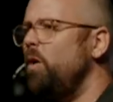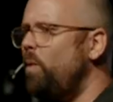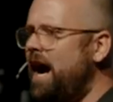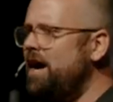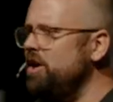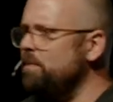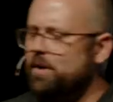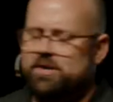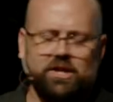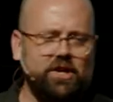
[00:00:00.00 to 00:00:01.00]
why are you
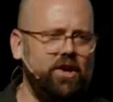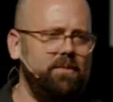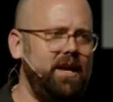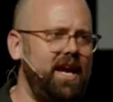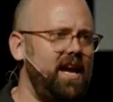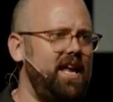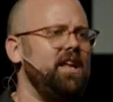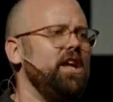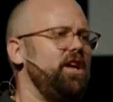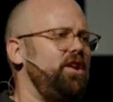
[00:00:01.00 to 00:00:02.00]
persecuting me? And
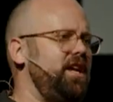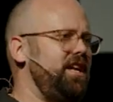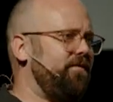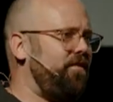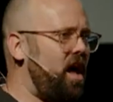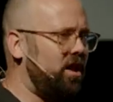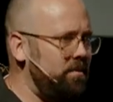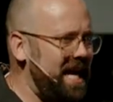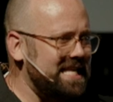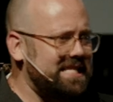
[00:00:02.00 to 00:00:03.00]
you need to follow
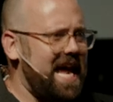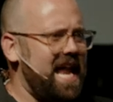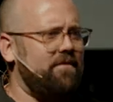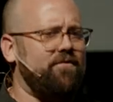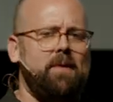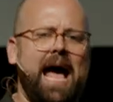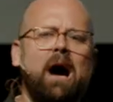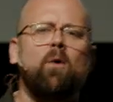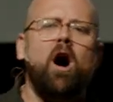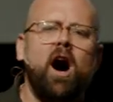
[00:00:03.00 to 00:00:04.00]
me instead. And from
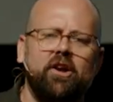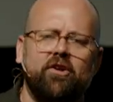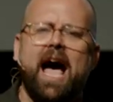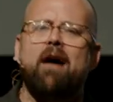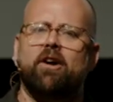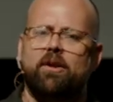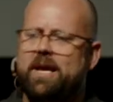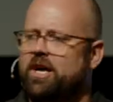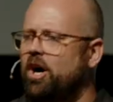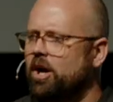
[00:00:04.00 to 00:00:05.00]
now on, you're now going to be
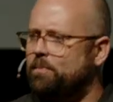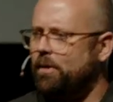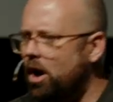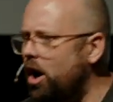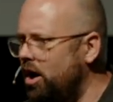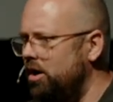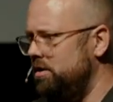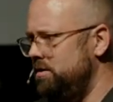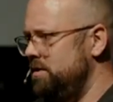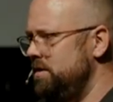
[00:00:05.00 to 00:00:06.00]
called Paul.
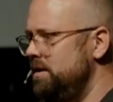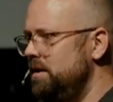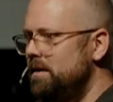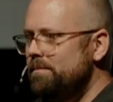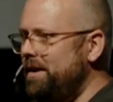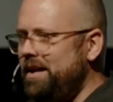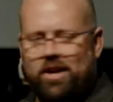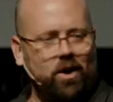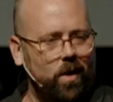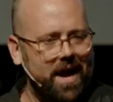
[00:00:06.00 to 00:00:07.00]
But you
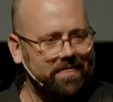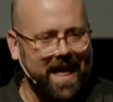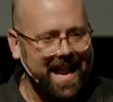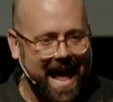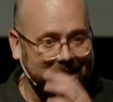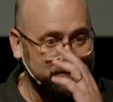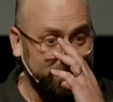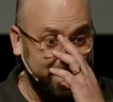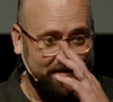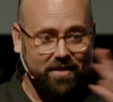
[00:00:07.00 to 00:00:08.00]
know what? That
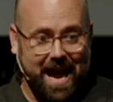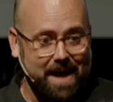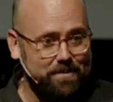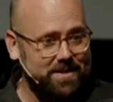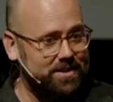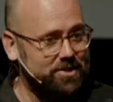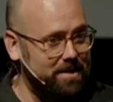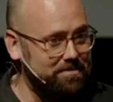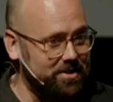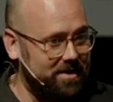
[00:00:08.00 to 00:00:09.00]
actually never happens in
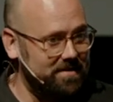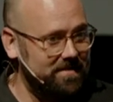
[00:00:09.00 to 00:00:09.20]
Scripture.